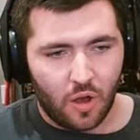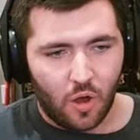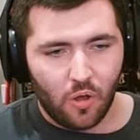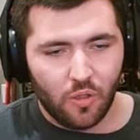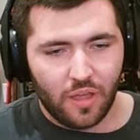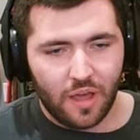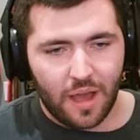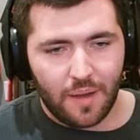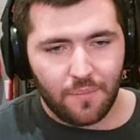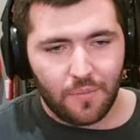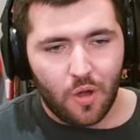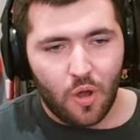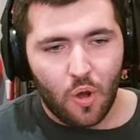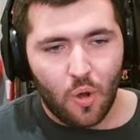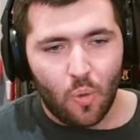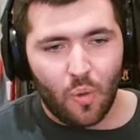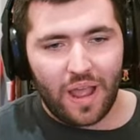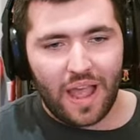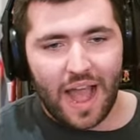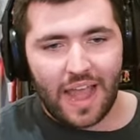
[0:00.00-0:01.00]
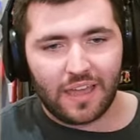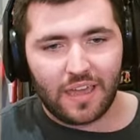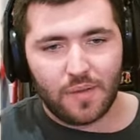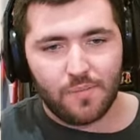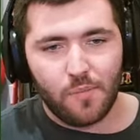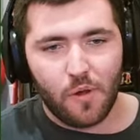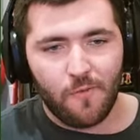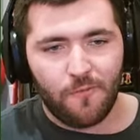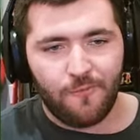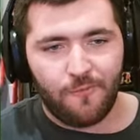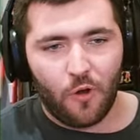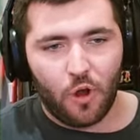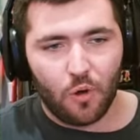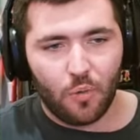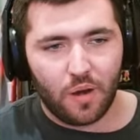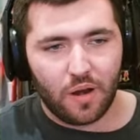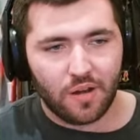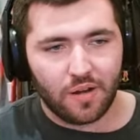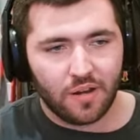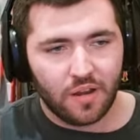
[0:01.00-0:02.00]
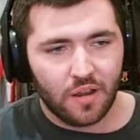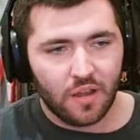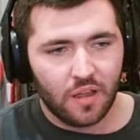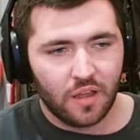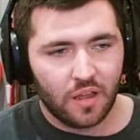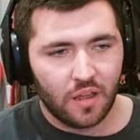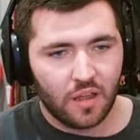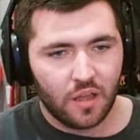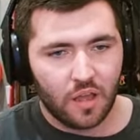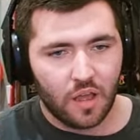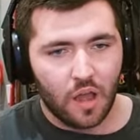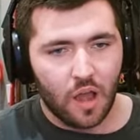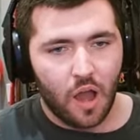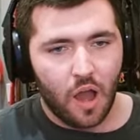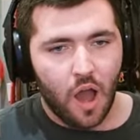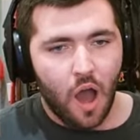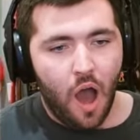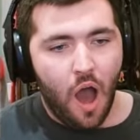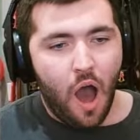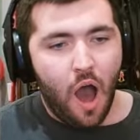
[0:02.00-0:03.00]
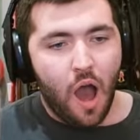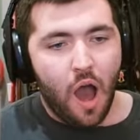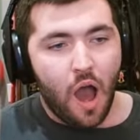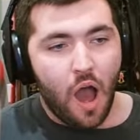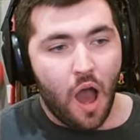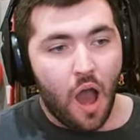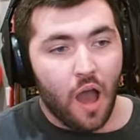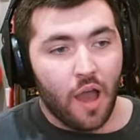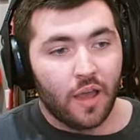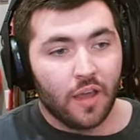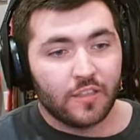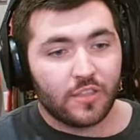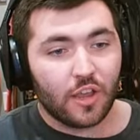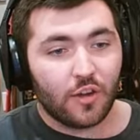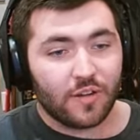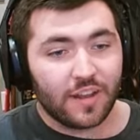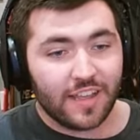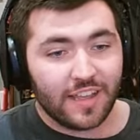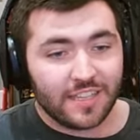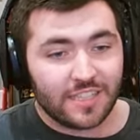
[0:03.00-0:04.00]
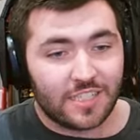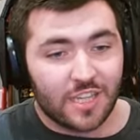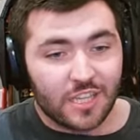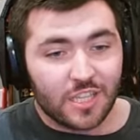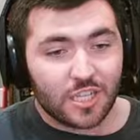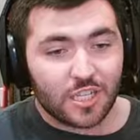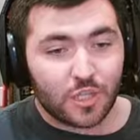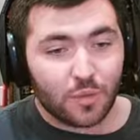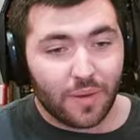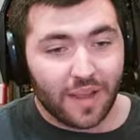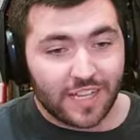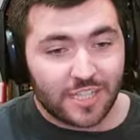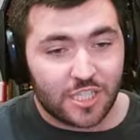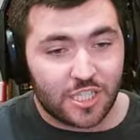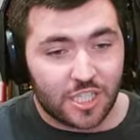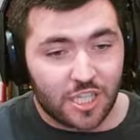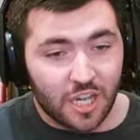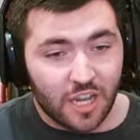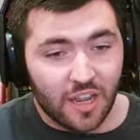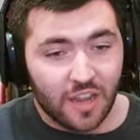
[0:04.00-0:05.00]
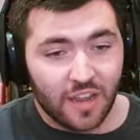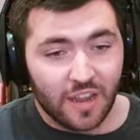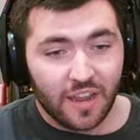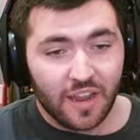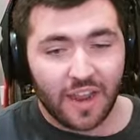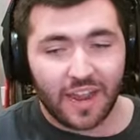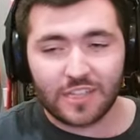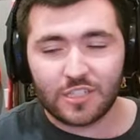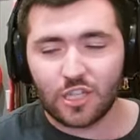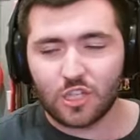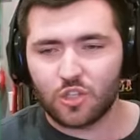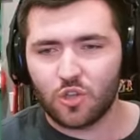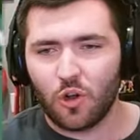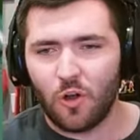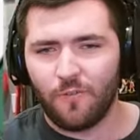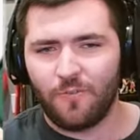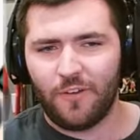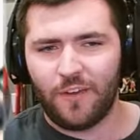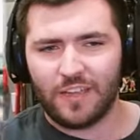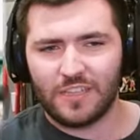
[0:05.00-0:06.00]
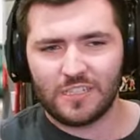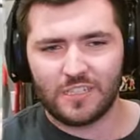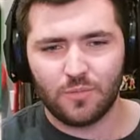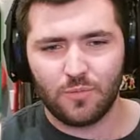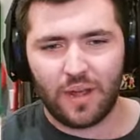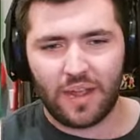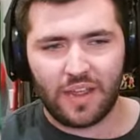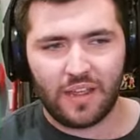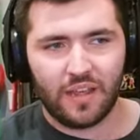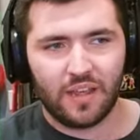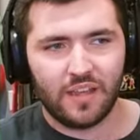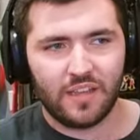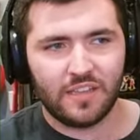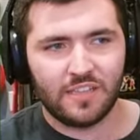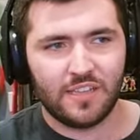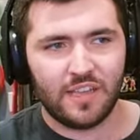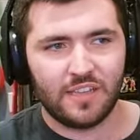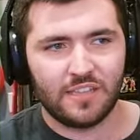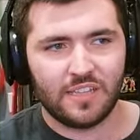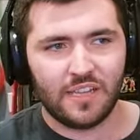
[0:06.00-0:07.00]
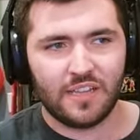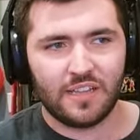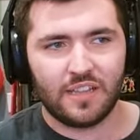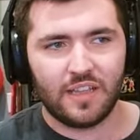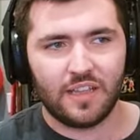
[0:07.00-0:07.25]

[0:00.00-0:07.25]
Hold up. Wait, I can move forward? Oh, there it is! The switch! It's a troll face. Wait, is it